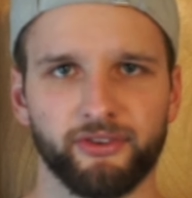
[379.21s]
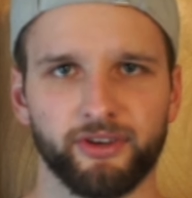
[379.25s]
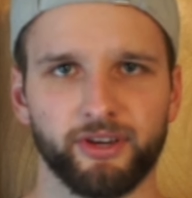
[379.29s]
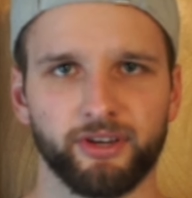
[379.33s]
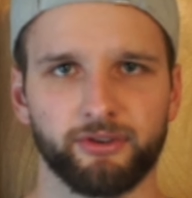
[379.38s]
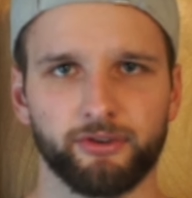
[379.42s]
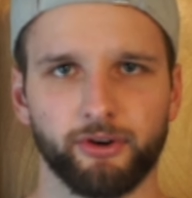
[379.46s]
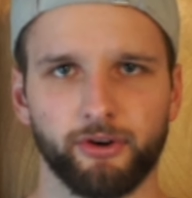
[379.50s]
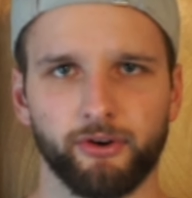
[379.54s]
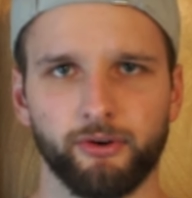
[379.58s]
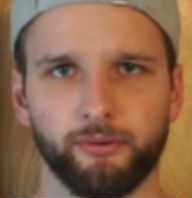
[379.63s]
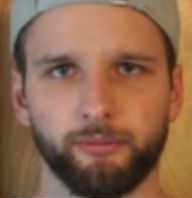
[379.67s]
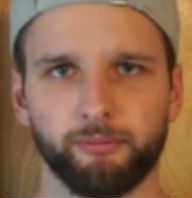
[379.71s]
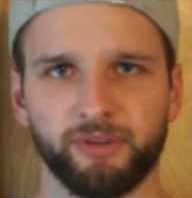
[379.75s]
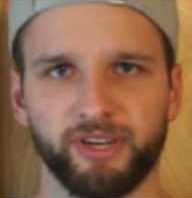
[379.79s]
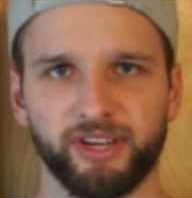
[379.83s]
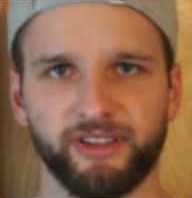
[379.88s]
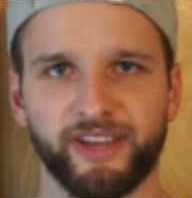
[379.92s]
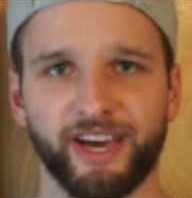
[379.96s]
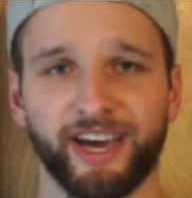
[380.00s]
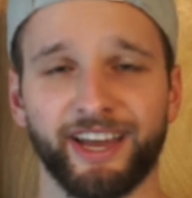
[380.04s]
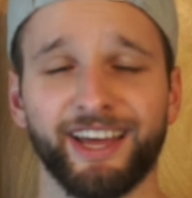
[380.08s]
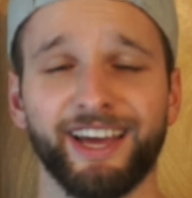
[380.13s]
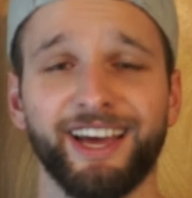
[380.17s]
And he told me
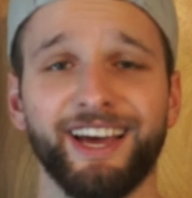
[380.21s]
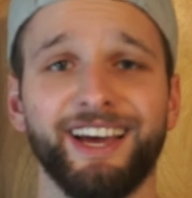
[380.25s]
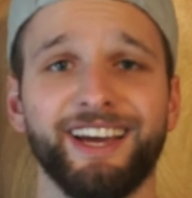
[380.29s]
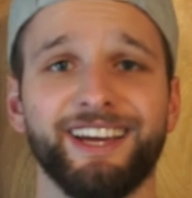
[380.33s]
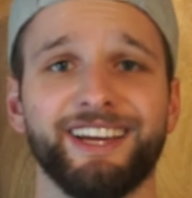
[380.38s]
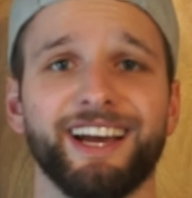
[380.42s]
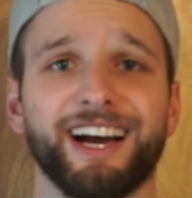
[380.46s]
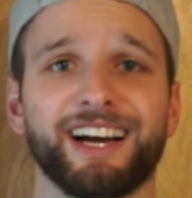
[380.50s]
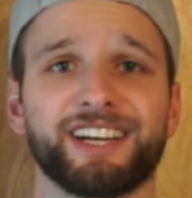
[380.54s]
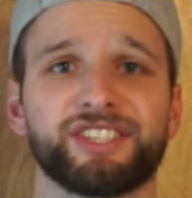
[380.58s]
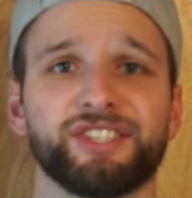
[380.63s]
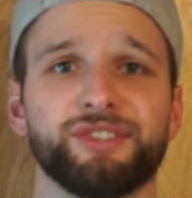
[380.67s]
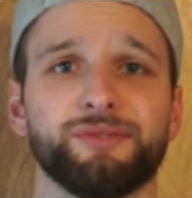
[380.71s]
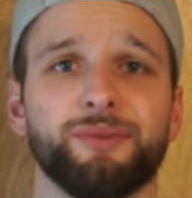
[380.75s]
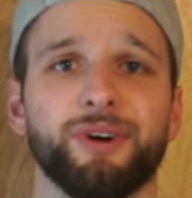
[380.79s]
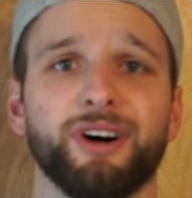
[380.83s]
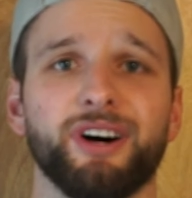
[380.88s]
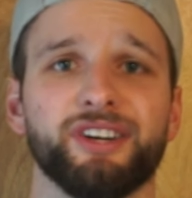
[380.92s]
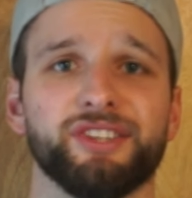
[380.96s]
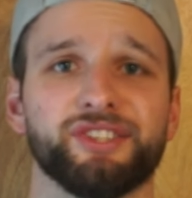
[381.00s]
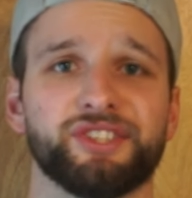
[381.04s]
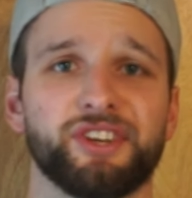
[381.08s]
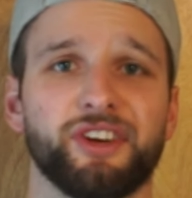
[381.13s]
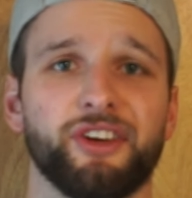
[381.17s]
that he actually
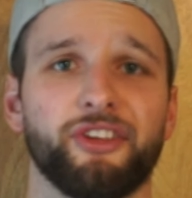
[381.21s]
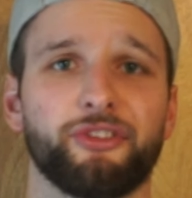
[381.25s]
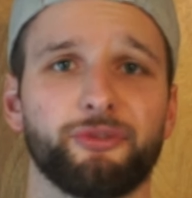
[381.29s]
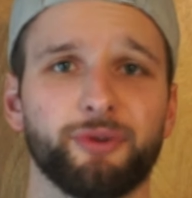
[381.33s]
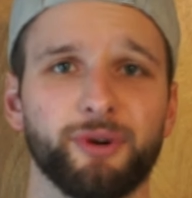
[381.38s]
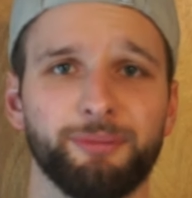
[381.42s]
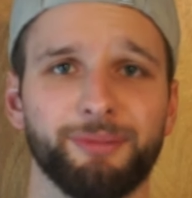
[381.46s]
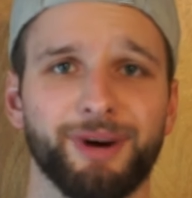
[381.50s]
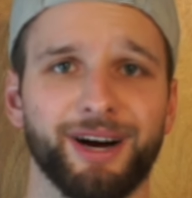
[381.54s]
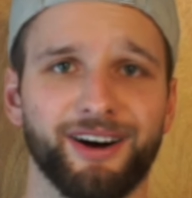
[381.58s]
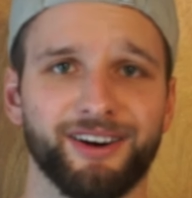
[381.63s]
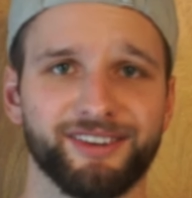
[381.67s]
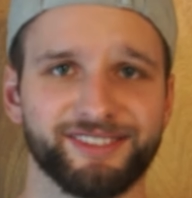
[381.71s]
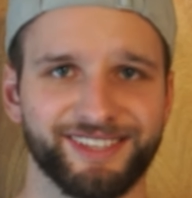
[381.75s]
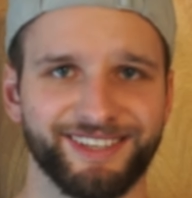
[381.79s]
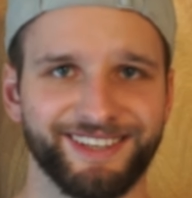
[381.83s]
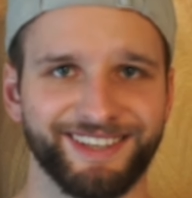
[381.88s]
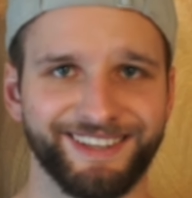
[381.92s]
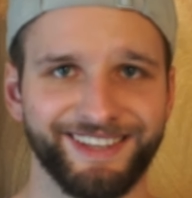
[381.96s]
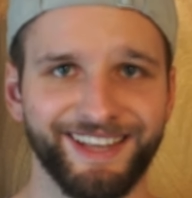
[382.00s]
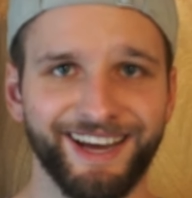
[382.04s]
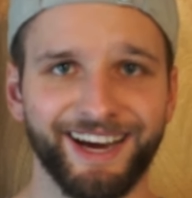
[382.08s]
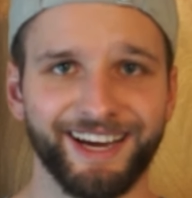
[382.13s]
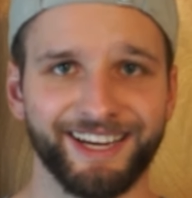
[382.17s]
runs three miles a
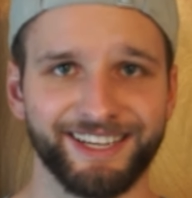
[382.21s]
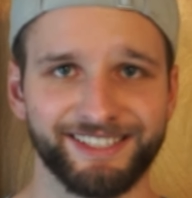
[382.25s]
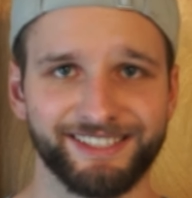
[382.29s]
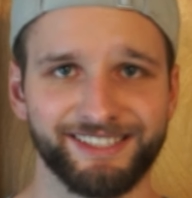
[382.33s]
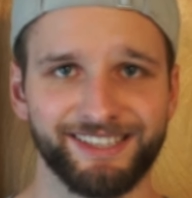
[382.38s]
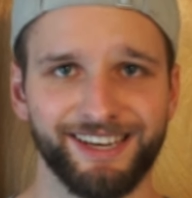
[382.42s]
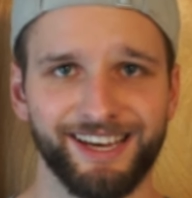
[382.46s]
night.